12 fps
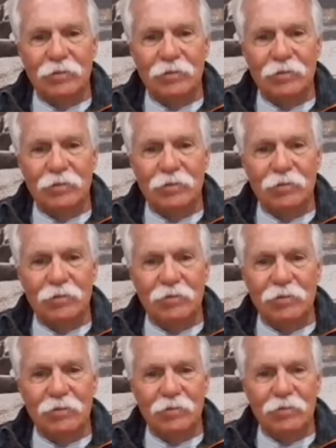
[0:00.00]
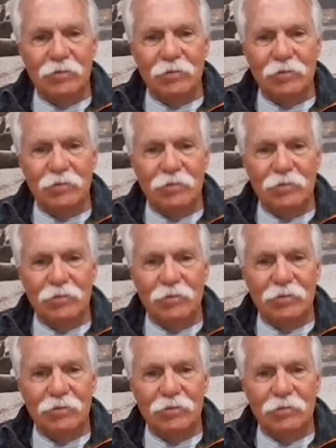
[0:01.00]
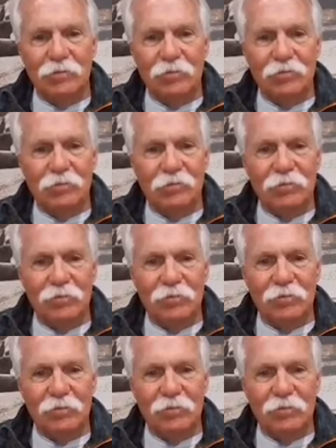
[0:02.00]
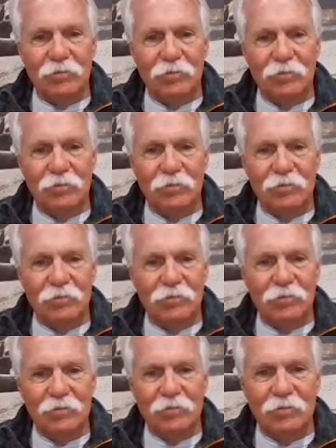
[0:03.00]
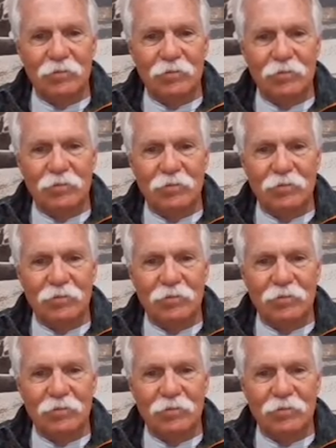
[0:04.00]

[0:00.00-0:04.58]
This person isn't speaking.